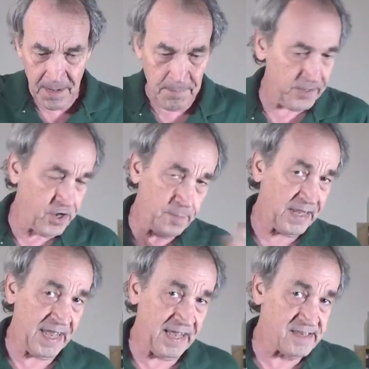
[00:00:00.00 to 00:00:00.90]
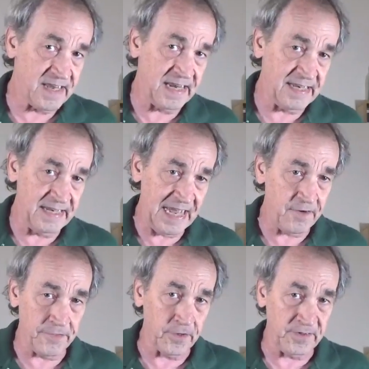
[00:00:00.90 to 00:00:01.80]
but nobody has any
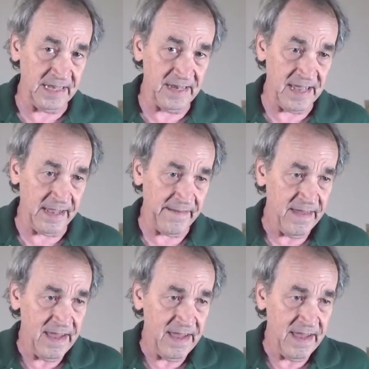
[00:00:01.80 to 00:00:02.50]
Neanderthal DNA.